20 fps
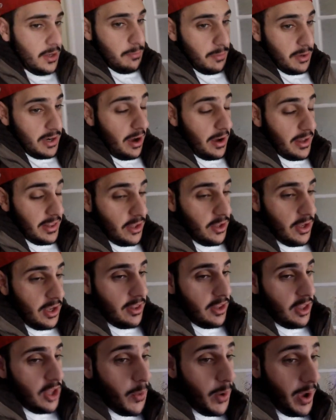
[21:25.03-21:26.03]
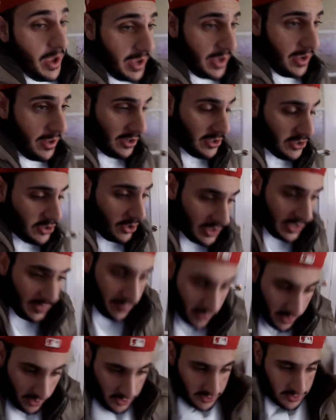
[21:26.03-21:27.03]
But now in the UAE, you know, it's all
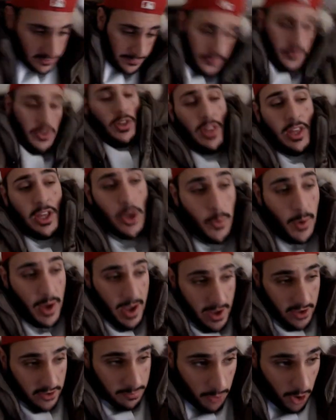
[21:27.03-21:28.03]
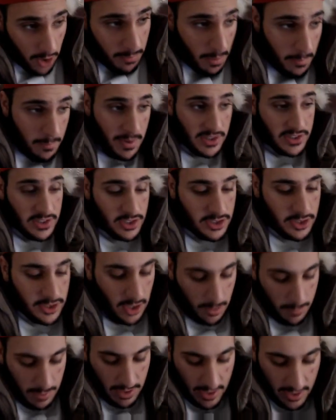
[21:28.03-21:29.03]
different, because in the UAE it's more about business,
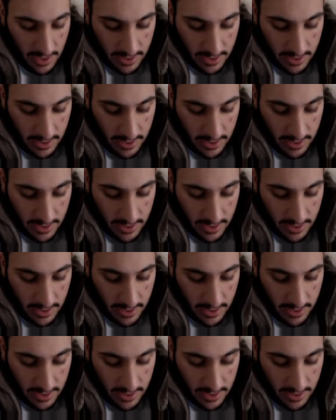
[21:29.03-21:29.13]
you know what I mean?